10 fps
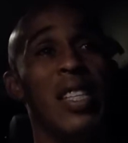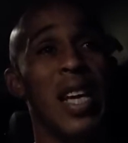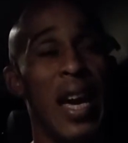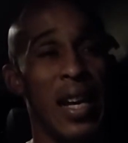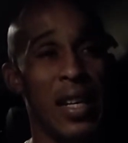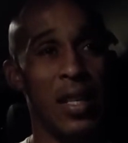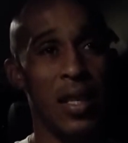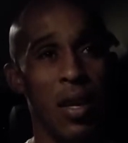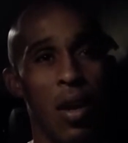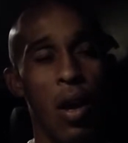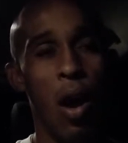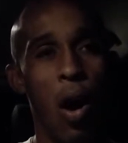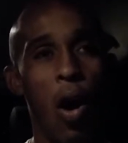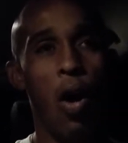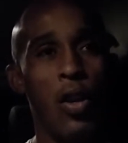takes.
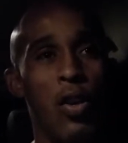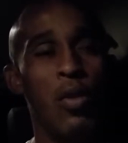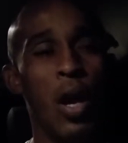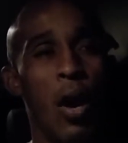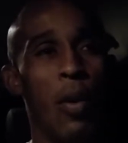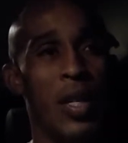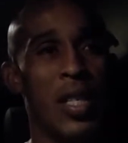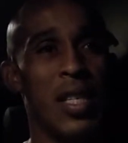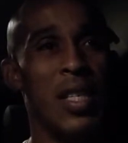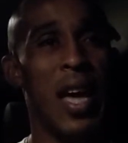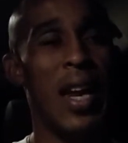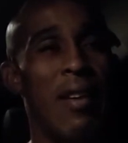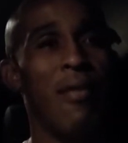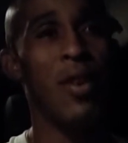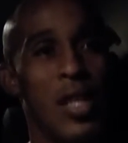All you know is that
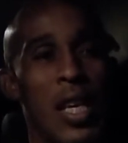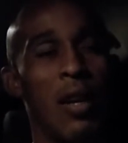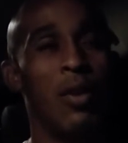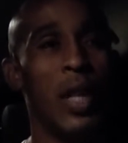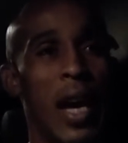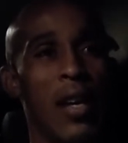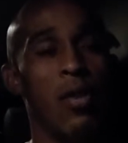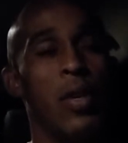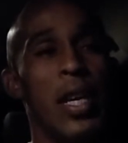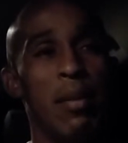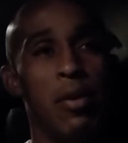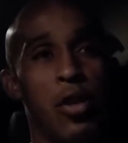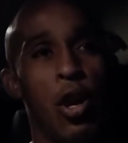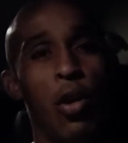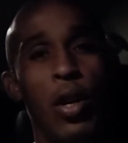every single day you keep
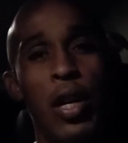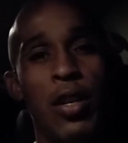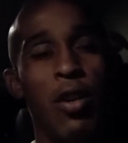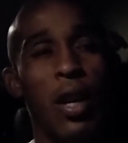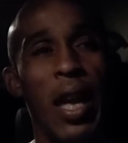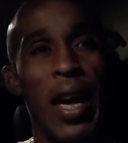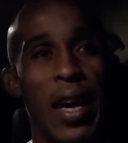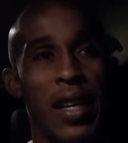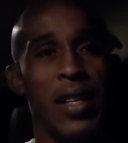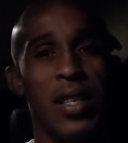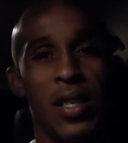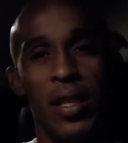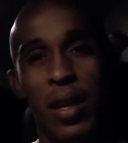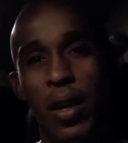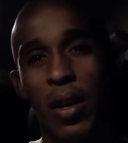churning your legs.
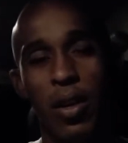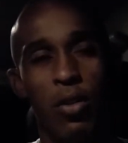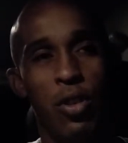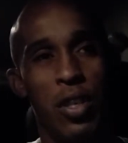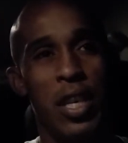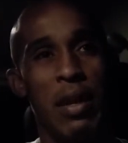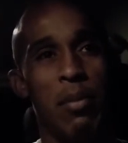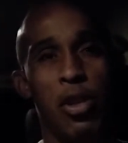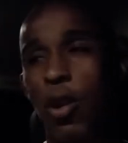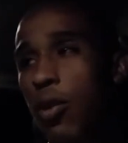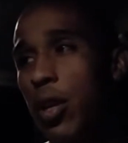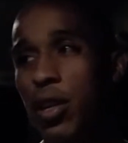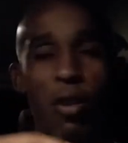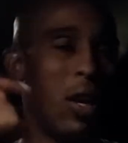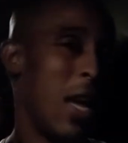You just keep churning
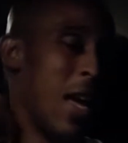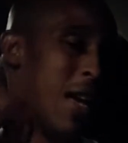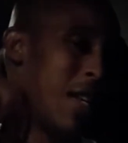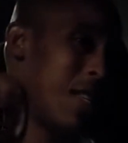your legs.